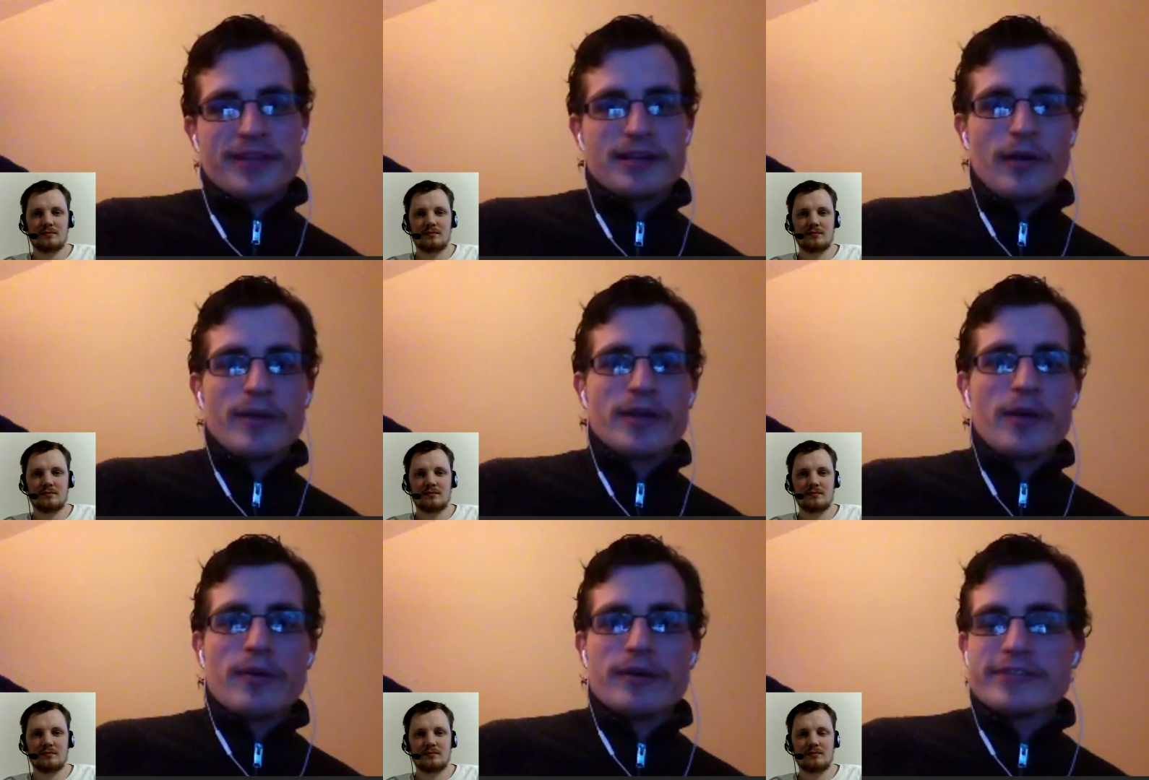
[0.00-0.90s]
Speaker 1: Like
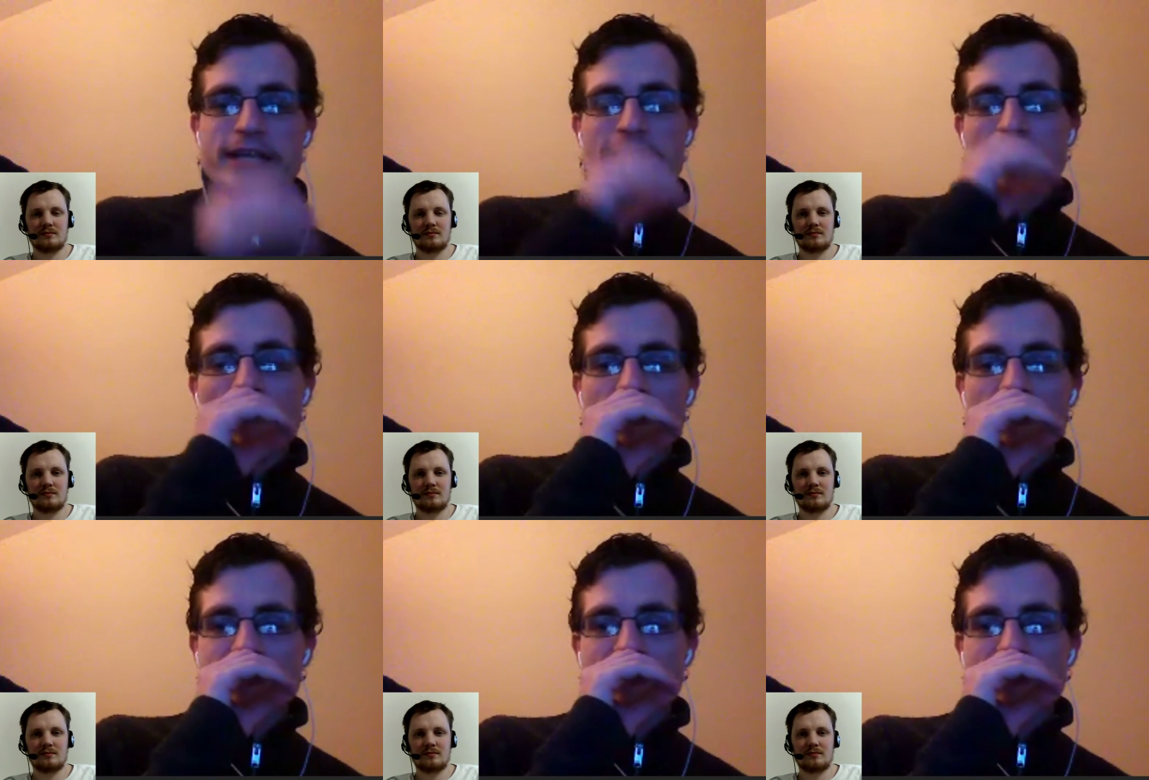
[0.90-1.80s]
we've seen all
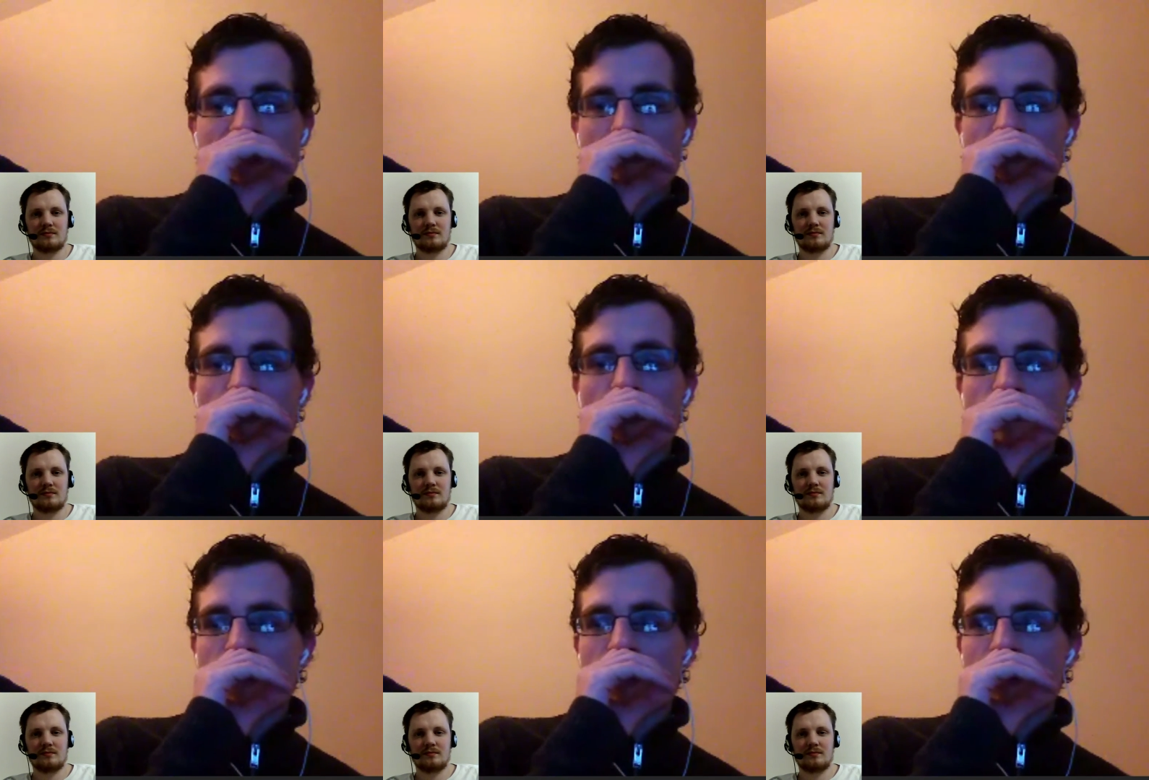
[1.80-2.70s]
this crap before.
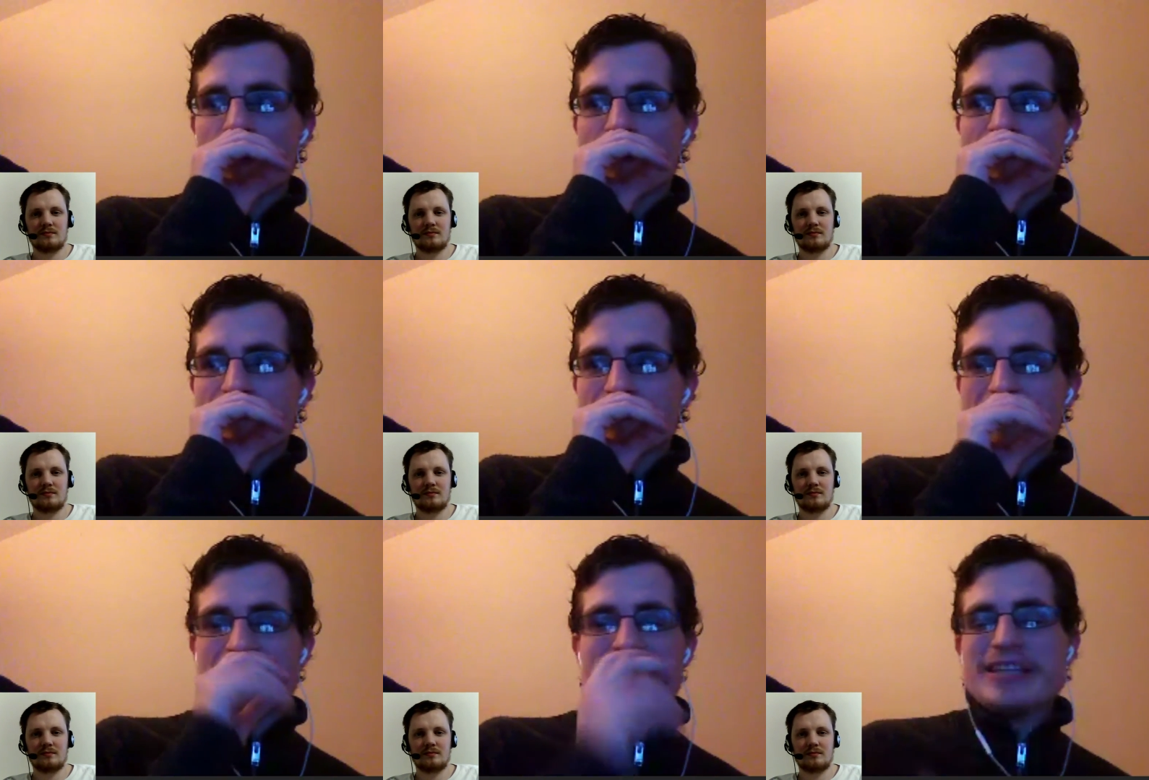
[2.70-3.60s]
The
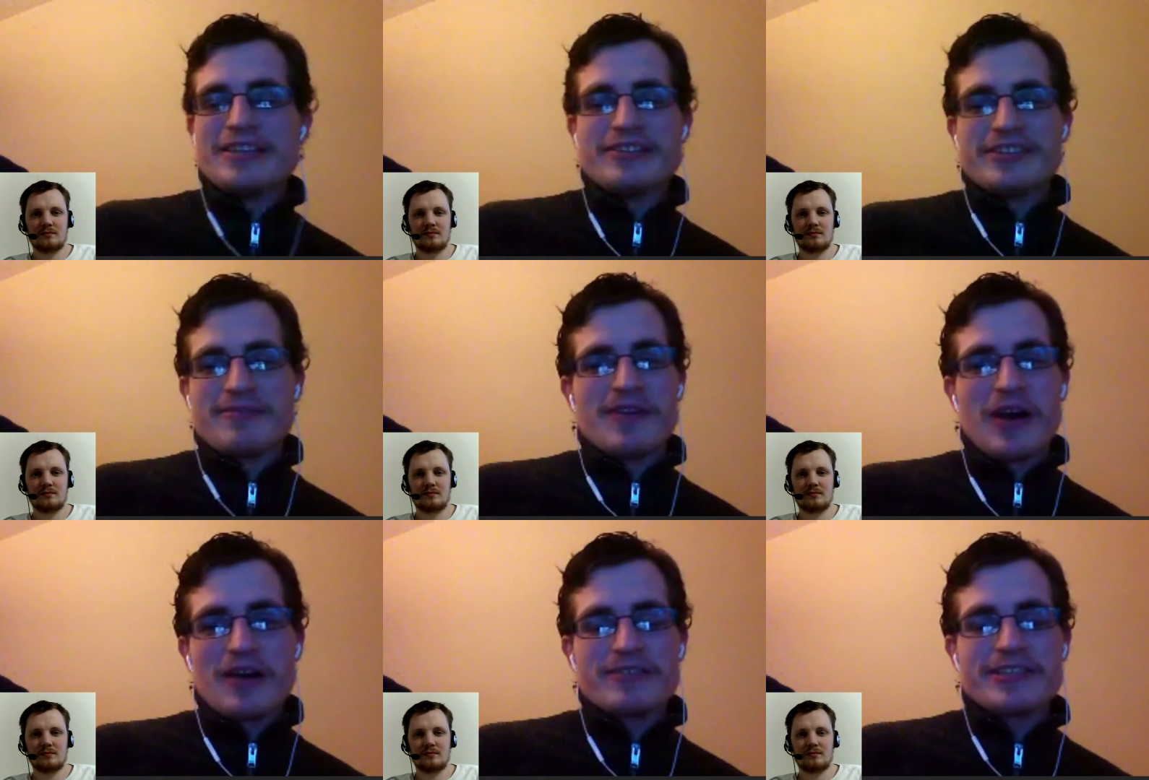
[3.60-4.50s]
the villains, we've
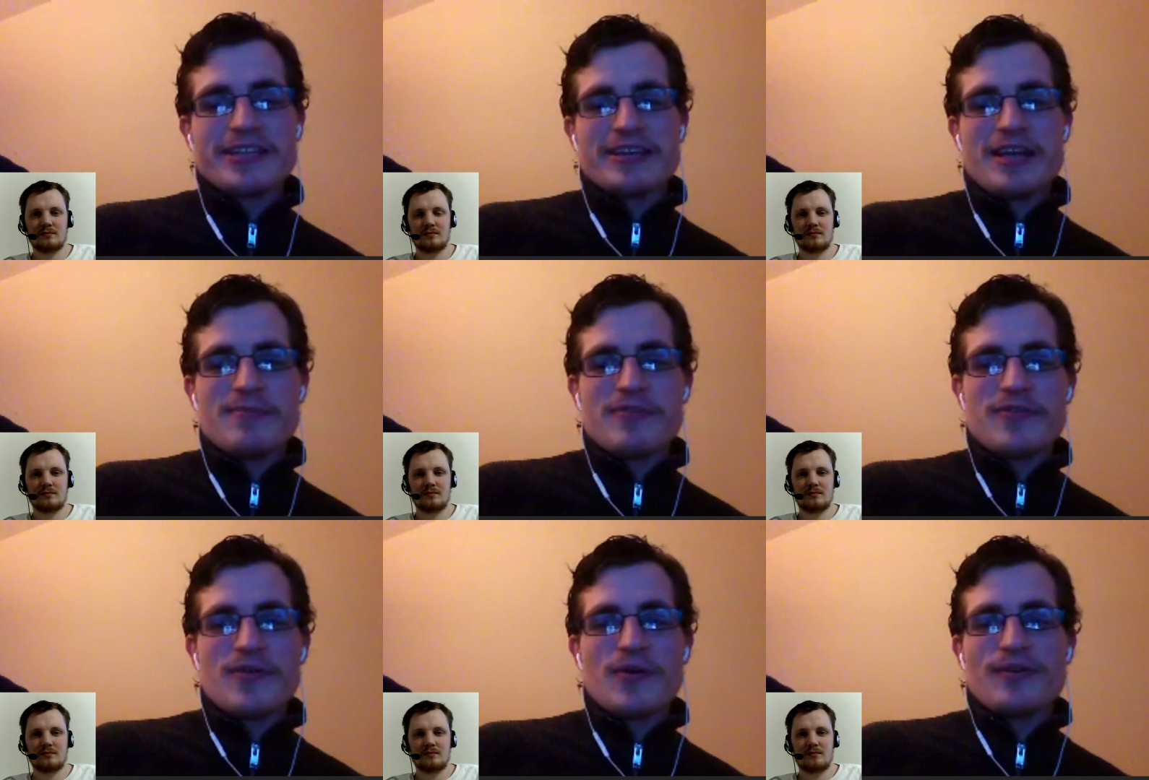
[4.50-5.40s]
kind of seen them before.